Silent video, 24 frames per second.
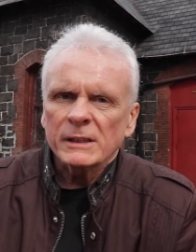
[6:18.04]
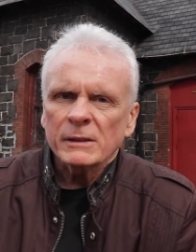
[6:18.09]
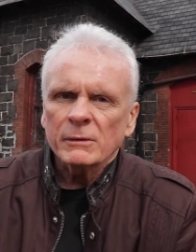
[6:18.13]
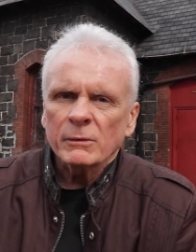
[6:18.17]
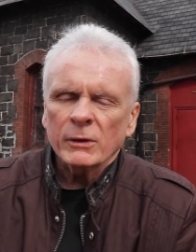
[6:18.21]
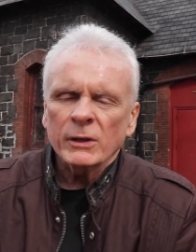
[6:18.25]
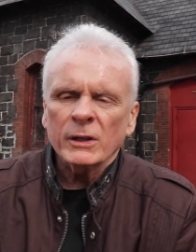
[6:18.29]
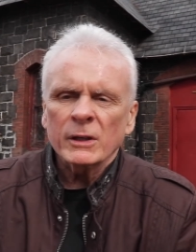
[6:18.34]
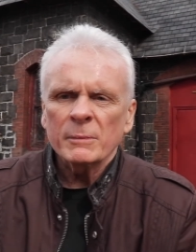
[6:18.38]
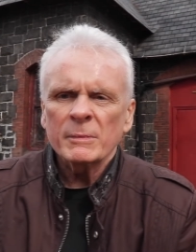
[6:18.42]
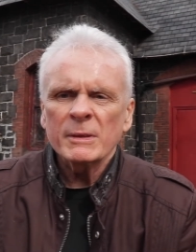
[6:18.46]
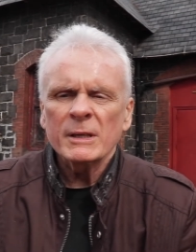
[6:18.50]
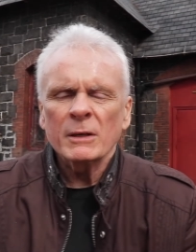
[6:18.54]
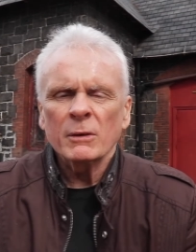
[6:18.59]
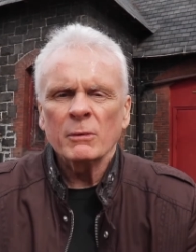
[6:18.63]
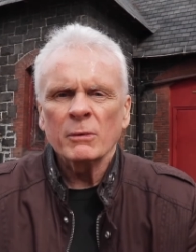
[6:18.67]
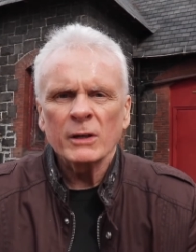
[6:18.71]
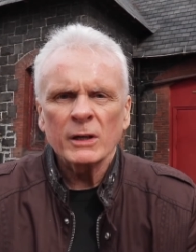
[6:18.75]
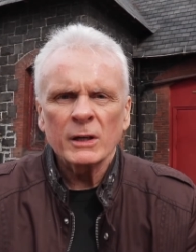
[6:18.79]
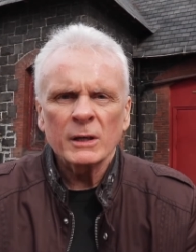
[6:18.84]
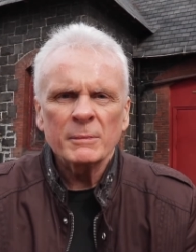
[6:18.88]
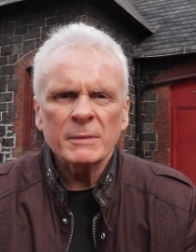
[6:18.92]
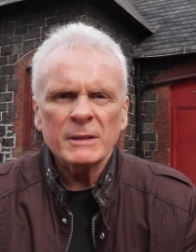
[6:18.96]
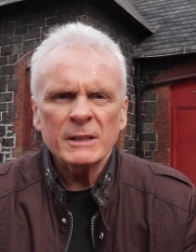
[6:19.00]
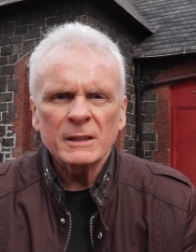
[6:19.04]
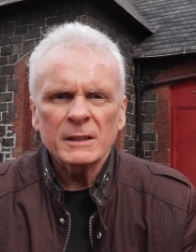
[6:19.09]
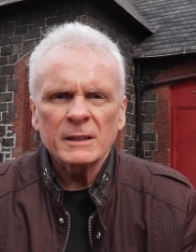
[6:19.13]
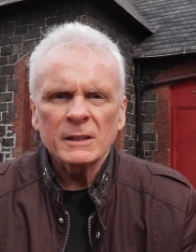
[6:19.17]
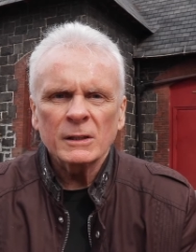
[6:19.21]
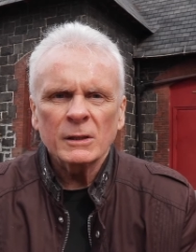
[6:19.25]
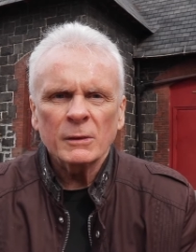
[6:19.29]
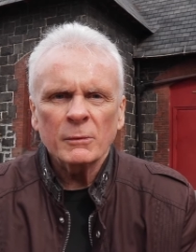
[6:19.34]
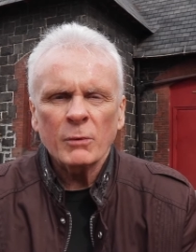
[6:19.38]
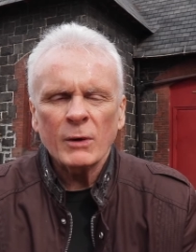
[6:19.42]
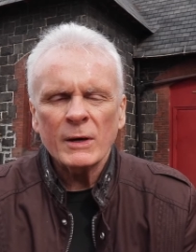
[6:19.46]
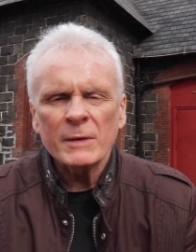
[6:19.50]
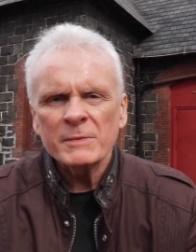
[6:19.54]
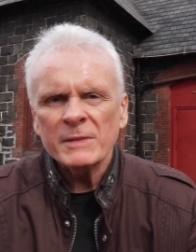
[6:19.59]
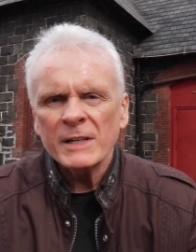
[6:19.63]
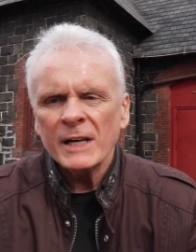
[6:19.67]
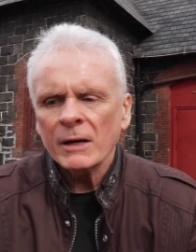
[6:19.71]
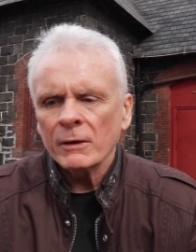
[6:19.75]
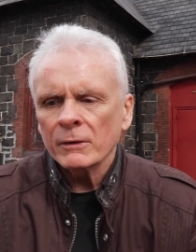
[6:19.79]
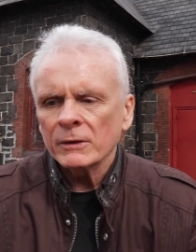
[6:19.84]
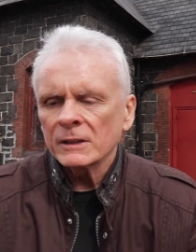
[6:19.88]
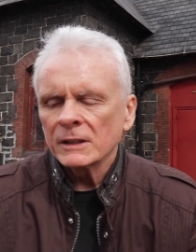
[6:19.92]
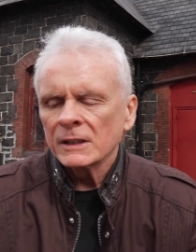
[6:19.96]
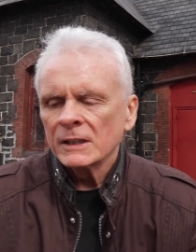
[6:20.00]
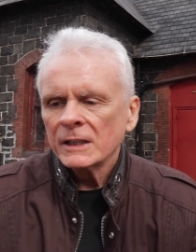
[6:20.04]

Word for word: we're going to be, we're going to be, you know, wiped out.